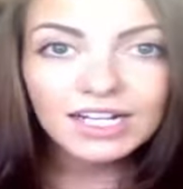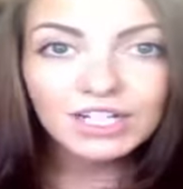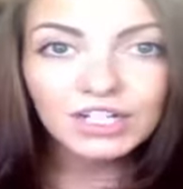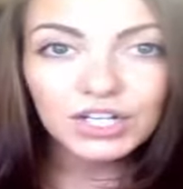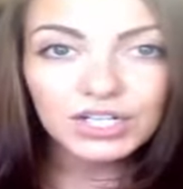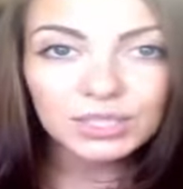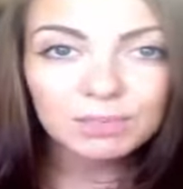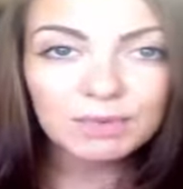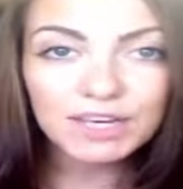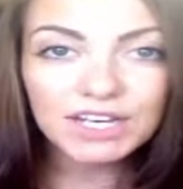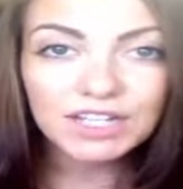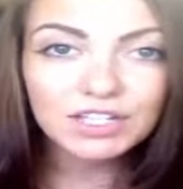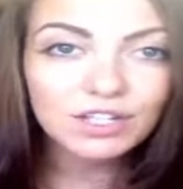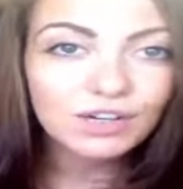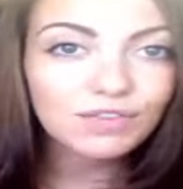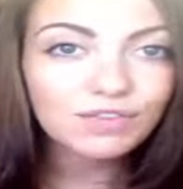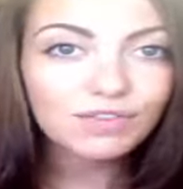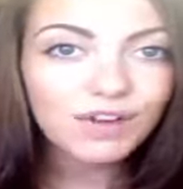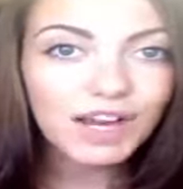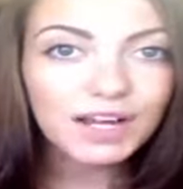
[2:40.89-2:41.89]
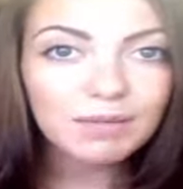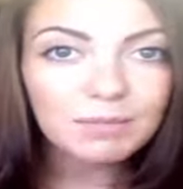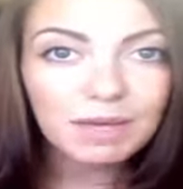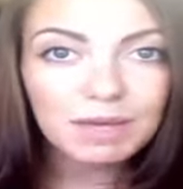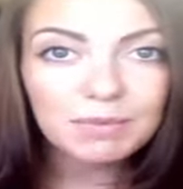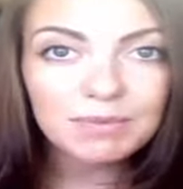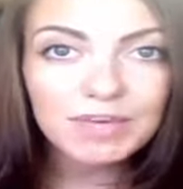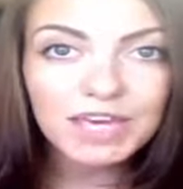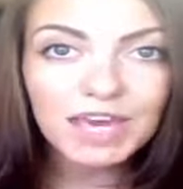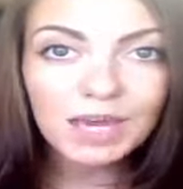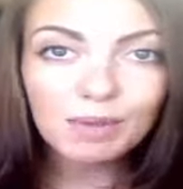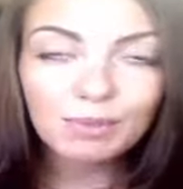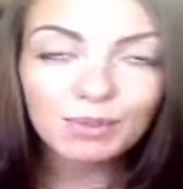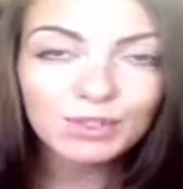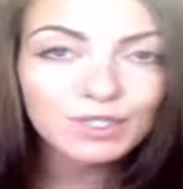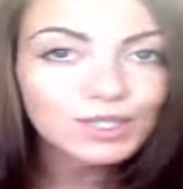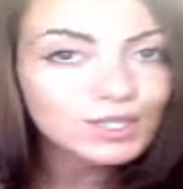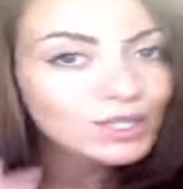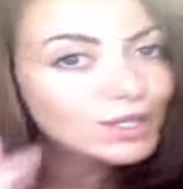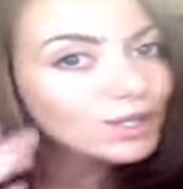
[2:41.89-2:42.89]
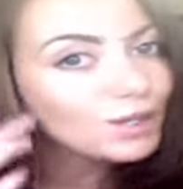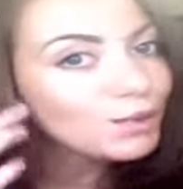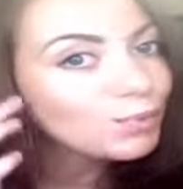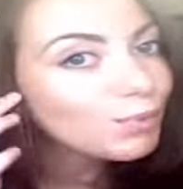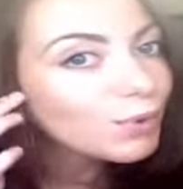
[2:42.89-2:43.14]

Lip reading: Just because your friend might be able to